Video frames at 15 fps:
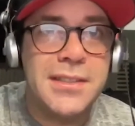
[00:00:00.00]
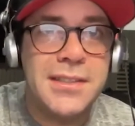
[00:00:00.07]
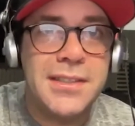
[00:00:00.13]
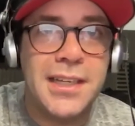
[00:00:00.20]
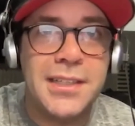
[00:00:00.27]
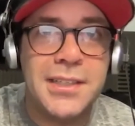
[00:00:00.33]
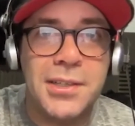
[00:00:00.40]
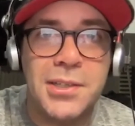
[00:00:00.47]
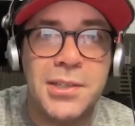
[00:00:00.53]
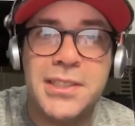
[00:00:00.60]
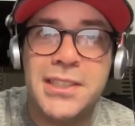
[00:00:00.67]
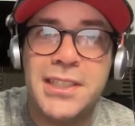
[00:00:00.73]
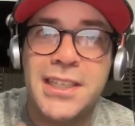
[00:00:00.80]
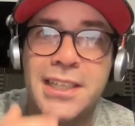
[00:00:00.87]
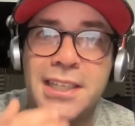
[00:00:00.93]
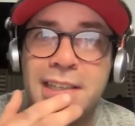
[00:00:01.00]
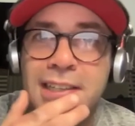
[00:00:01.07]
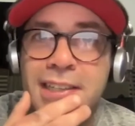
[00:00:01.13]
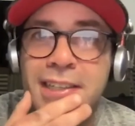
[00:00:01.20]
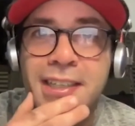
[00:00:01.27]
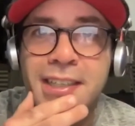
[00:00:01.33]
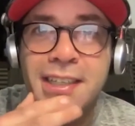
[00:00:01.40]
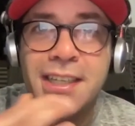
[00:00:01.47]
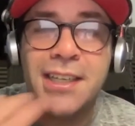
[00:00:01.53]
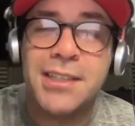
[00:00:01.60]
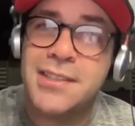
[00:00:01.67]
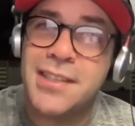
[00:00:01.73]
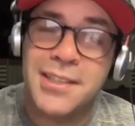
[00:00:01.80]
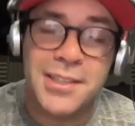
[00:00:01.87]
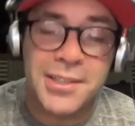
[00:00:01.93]
technology
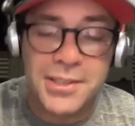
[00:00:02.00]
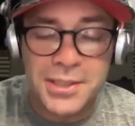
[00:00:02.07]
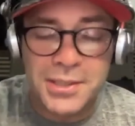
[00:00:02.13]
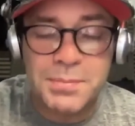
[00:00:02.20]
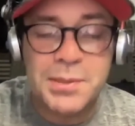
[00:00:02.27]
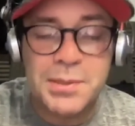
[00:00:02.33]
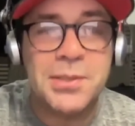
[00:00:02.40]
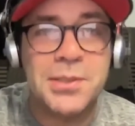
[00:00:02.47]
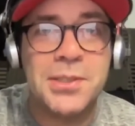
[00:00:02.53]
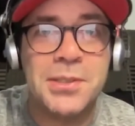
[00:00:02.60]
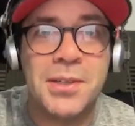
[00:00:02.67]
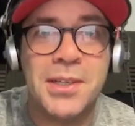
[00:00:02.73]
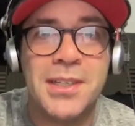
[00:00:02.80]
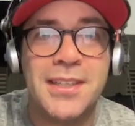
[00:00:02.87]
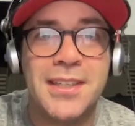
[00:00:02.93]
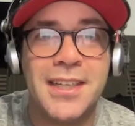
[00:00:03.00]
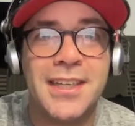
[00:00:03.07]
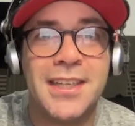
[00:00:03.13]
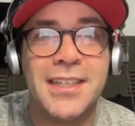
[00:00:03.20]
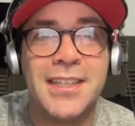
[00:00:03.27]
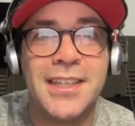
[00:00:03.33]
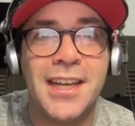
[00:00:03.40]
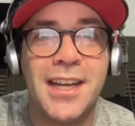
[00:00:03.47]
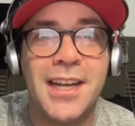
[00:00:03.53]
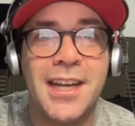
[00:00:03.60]
has been such a great thing.